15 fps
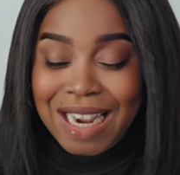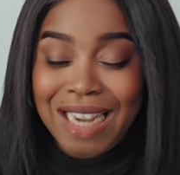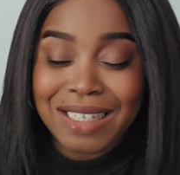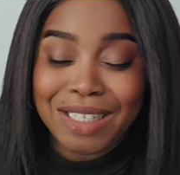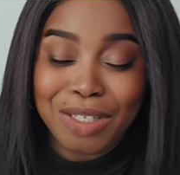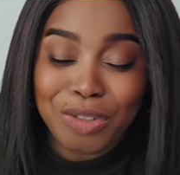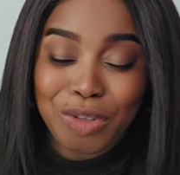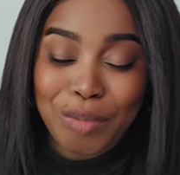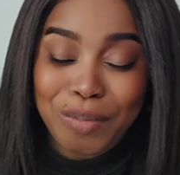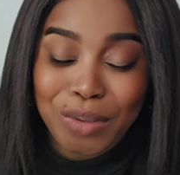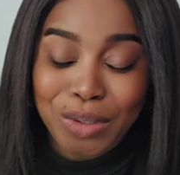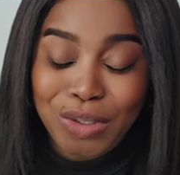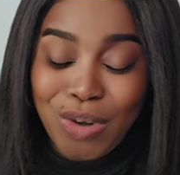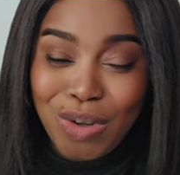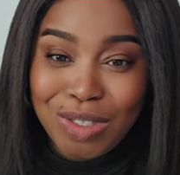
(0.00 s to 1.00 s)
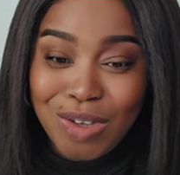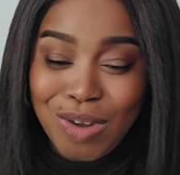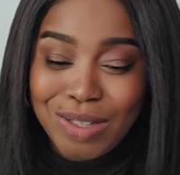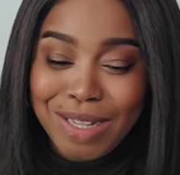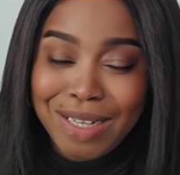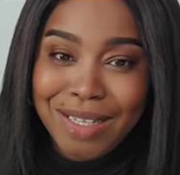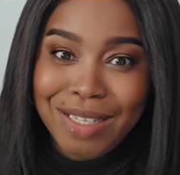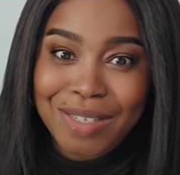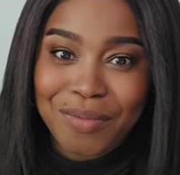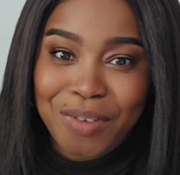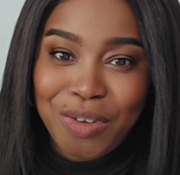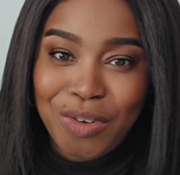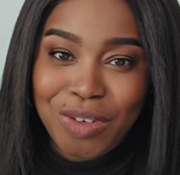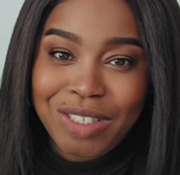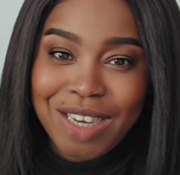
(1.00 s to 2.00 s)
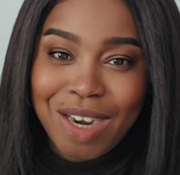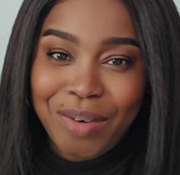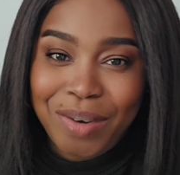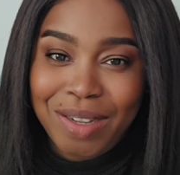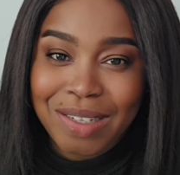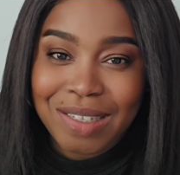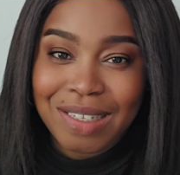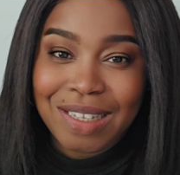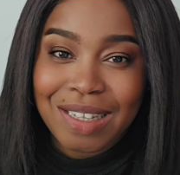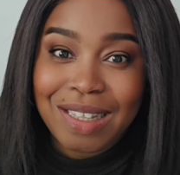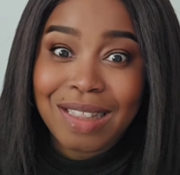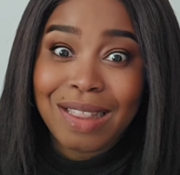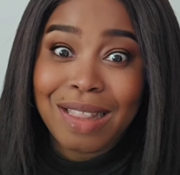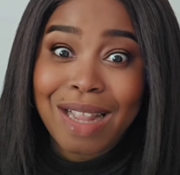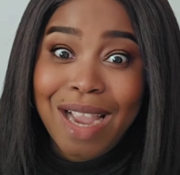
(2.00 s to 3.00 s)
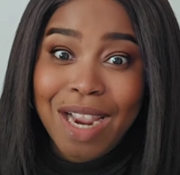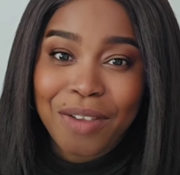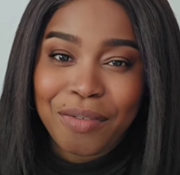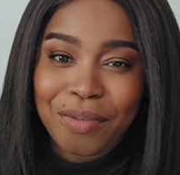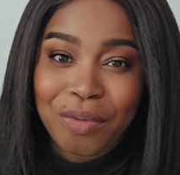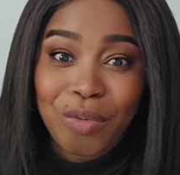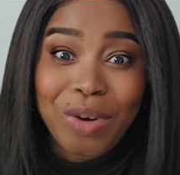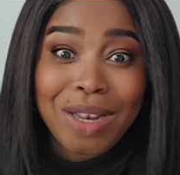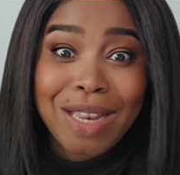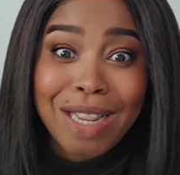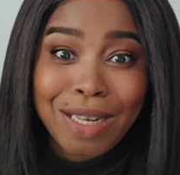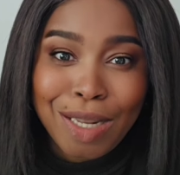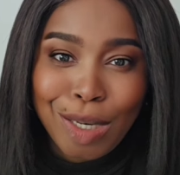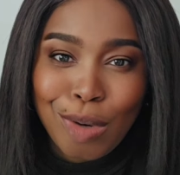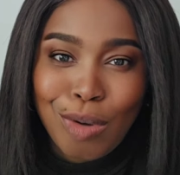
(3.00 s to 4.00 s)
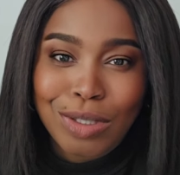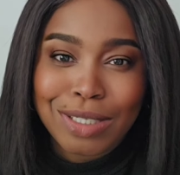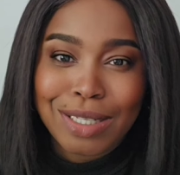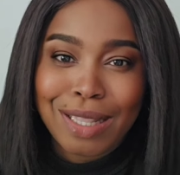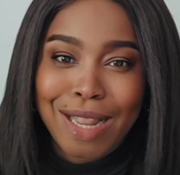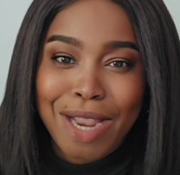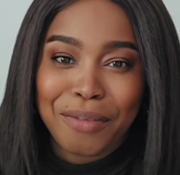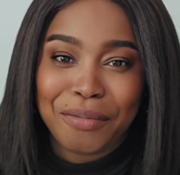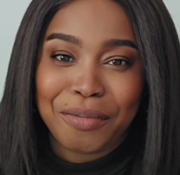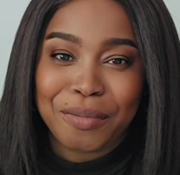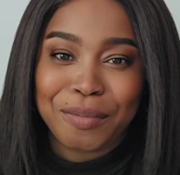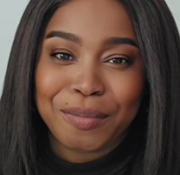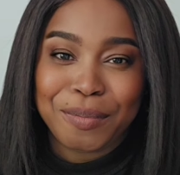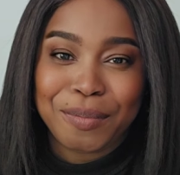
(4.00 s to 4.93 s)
Kindly drop your thoughts under this video, Jari. Life, we learn a lot in life.